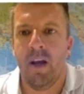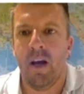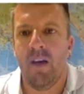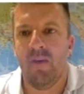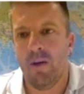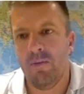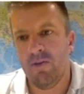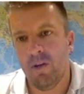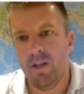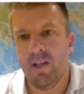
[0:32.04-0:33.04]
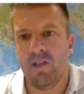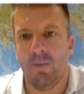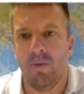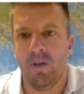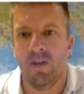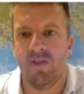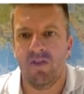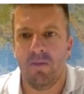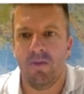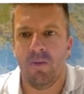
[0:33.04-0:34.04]
Halfway between these points,
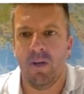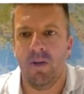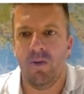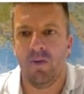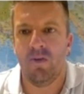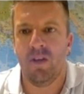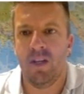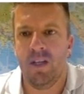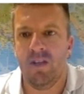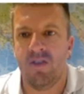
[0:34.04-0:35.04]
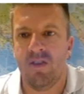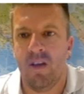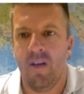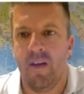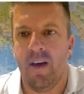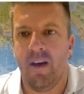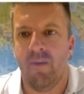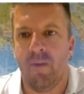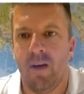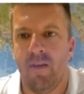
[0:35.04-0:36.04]
so between north and east,
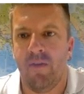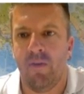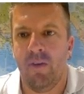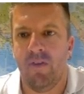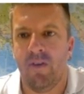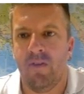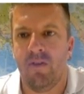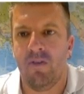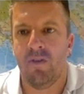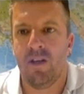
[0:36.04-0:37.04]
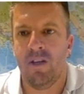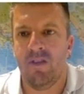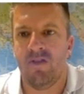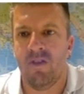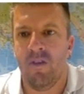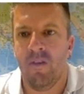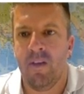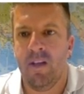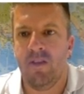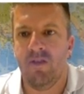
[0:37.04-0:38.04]
halfway at 45 degrees
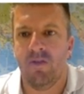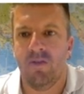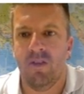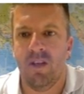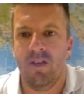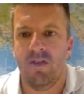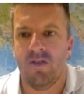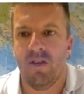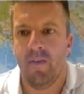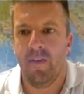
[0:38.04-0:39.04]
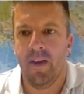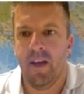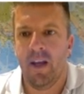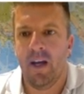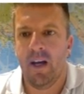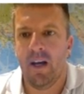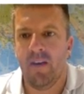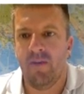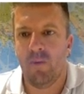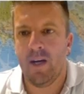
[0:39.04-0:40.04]
is northeast.
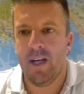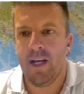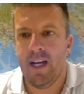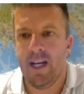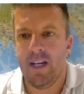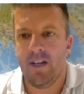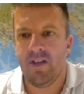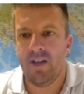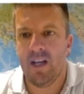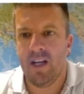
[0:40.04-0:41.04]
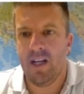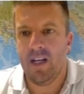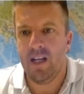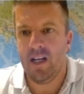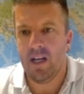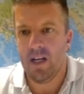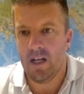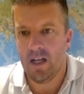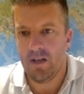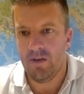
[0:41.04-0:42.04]
Halfway at
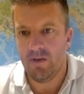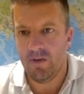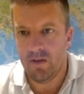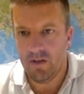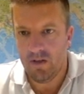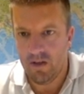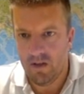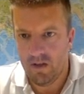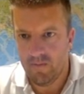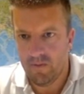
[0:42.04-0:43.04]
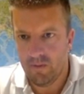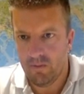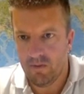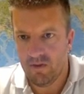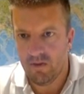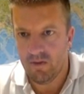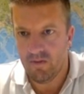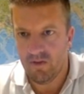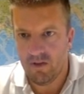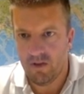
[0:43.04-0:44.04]

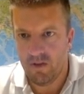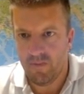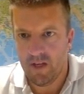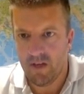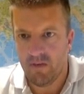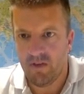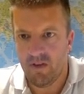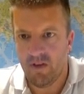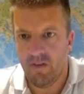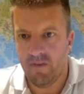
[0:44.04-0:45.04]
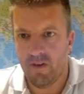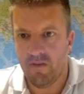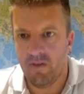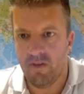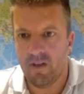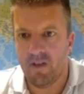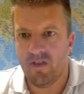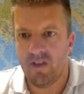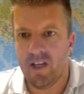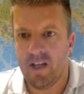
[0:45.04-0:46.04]
135
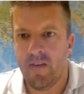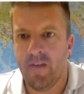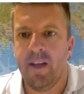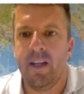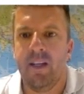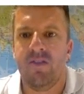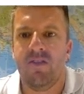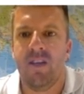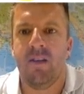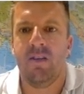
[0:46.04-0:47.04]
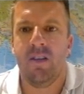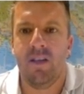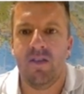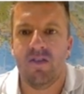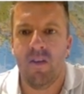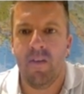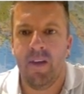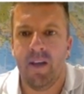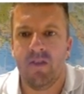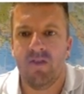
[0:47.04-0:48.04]
degrees here is southeast.
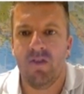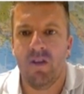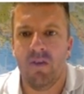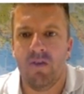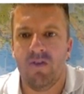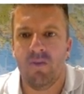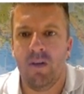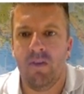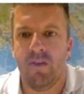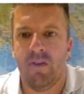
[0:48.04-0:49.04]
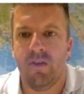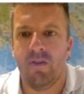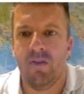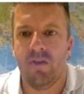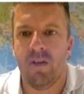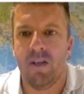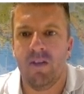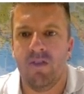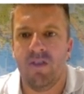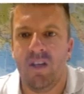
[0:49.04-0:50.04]
At 225
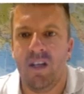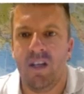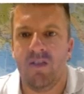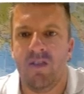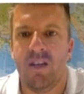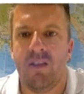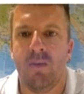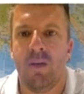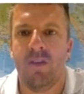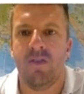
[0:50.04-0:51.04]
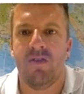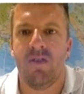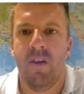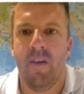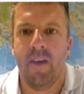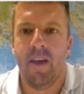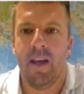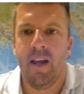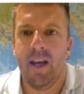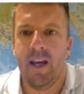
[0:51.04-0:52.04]
degrees here is southwest,
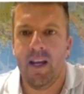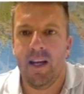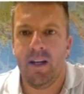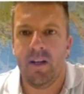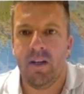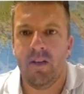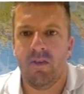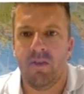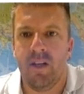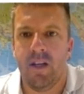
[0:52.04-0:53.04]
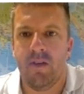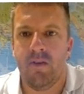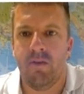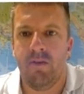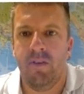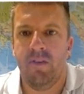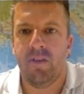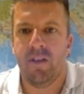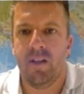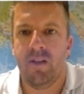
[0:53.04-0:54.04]
and at
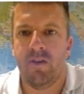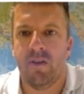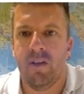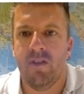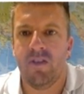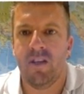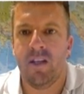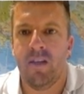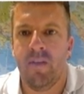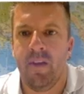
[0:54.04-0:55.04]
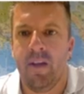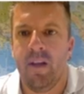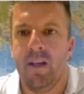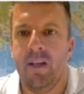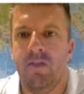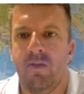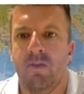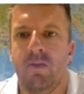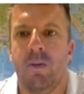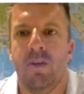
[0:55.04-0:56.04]
315 degrees here is
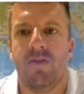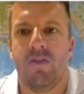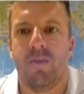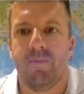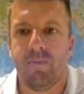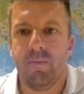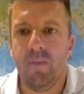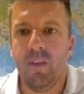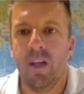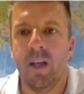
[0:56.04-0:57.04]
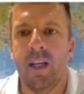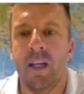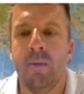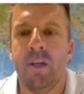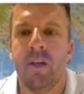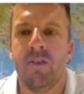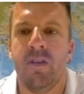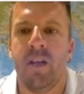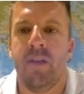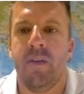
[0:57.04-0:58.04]
northwest. And again we go
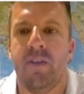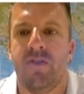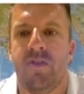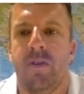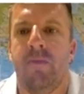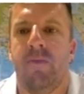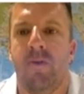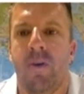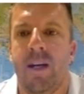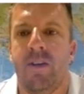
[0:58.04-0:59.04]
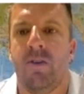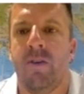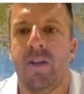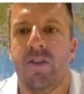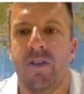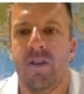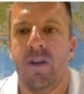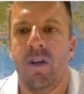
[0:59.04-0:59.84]
to another extreme for our direction.